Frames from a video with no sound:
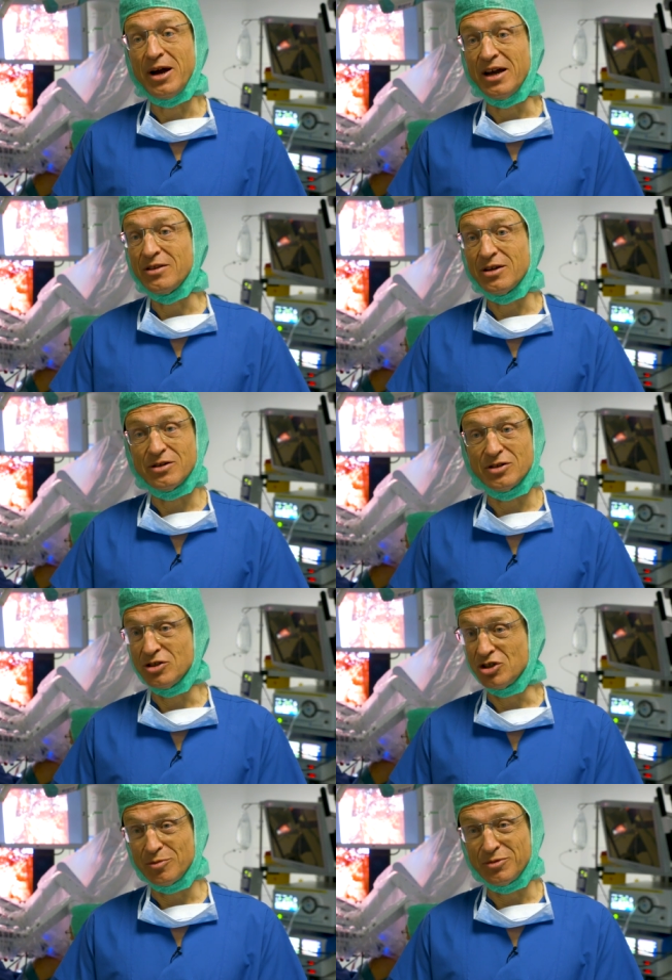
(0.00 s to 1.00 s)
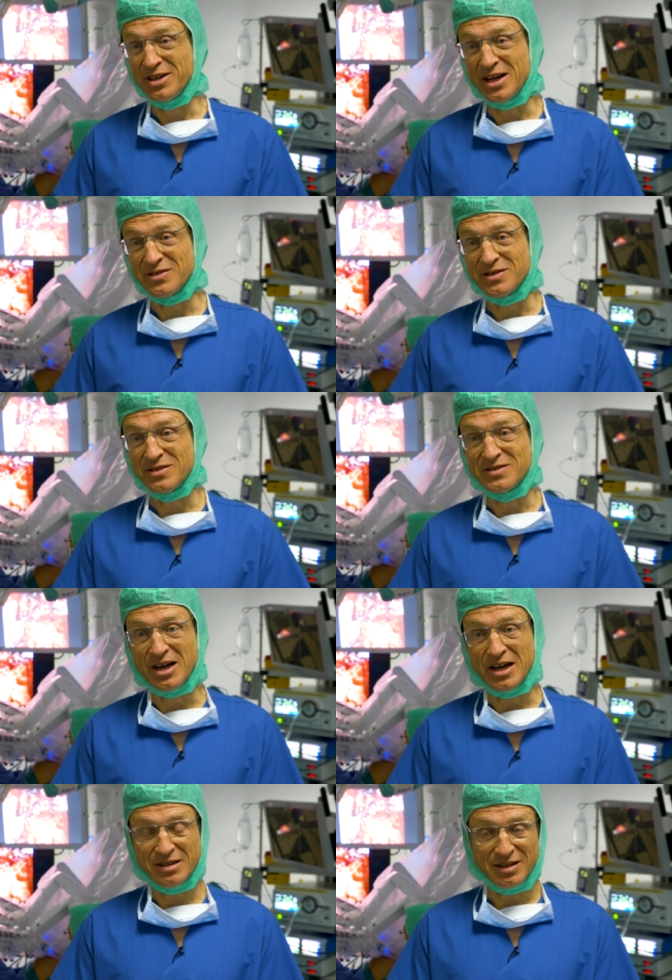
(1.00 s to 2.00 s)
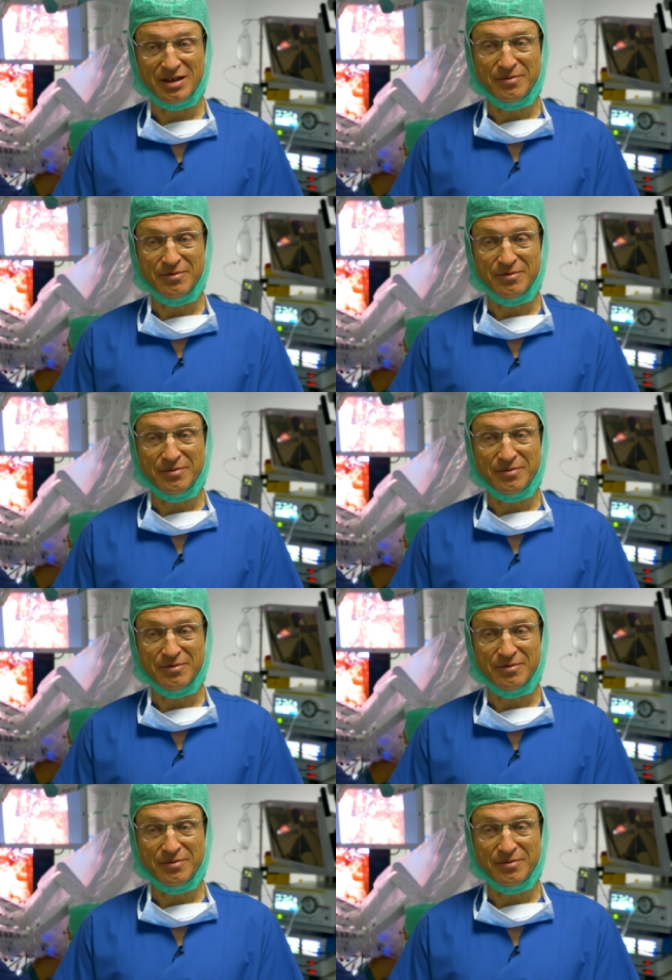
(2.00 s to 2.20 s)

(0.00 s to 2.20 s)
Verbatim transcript: by the German Cancer Society.